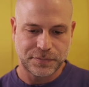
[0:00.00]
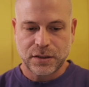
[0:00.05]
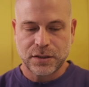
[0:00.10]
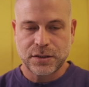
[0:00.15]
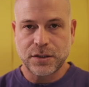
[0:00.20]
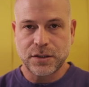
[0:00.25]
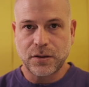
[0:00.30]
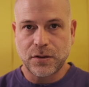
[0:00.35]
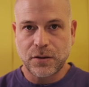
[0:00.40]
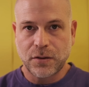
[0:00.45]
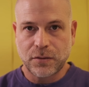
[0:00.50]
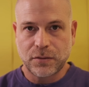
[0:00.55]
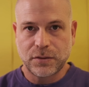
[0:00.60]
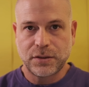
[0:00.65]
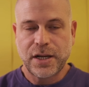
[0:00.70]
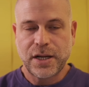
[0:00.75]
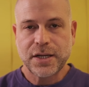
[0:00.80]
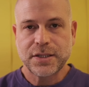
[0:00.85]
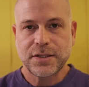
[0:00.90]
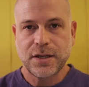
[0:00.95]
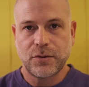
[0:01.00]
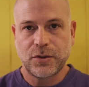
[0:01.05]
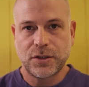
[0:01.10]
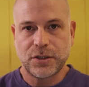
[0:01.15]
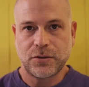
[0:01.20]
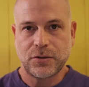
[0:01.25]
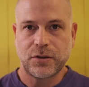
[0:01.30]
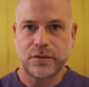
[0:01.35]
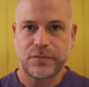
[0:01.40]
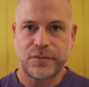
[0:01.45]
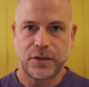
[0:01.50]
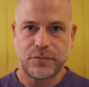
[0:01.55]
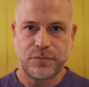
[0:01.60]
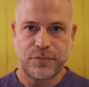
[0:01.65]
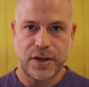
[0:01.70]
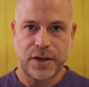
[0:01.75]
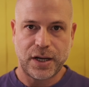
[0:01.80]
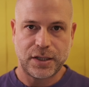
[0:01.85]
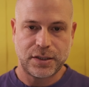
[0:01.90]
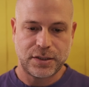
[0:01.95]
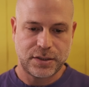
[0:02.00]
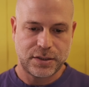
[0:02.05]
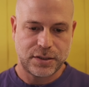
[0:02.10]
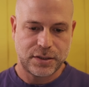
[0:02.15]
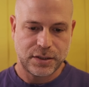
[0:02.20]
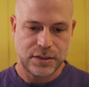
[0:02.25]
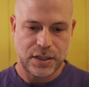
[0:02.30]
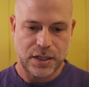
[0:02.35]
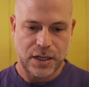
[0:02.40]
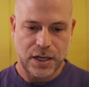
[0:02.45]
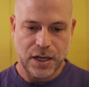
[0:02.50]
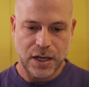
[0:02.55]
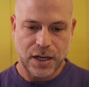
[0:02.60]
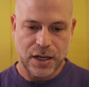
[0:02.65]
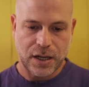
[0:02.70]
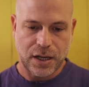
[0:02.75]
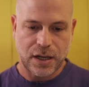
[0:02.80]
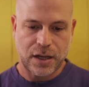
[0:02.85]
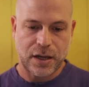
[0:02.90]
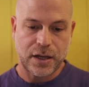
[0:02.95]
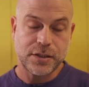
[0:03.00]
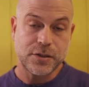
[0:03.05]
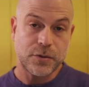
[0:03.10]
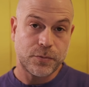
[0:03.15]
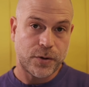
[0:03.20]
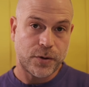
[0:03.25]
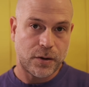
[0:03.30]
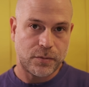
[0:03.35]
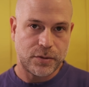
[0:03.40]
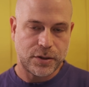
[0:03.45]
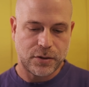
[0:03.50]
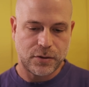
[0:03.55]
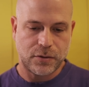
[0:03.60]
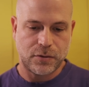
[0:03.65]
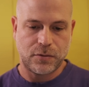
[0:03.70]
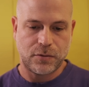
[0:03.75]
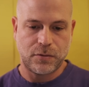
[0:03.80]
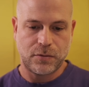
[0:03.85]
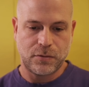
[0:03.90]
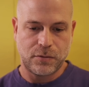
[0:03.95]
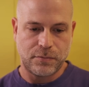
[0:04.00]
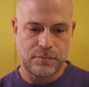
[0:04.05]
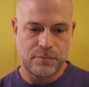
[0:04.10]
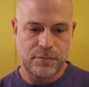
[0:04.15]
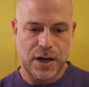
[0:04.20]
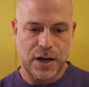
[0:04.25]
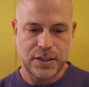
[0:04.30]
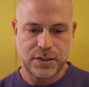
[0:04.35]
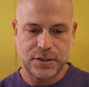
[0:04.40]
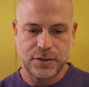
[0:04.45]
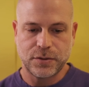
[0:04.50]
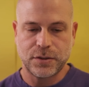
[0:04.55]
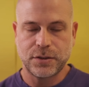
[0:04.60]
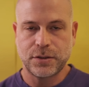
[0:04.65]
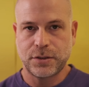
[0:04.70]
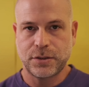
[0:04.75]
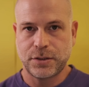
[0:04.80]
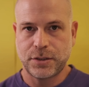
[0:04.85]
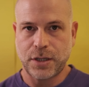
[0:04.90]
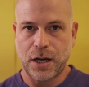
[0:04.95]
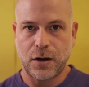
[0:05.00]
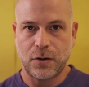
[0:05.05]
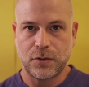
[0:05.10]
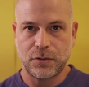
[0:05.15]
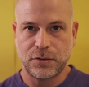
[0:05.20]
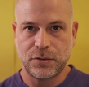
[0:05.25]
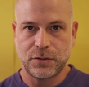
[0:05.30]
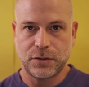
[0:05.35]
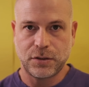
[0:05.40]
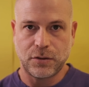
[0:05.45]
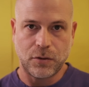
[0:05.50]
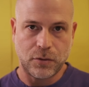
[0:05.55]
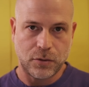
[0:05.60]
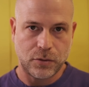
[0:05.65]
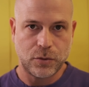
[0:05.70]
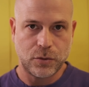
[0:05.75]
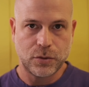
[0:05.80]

So next I want to talk about bats. As you probably know, bats use sound or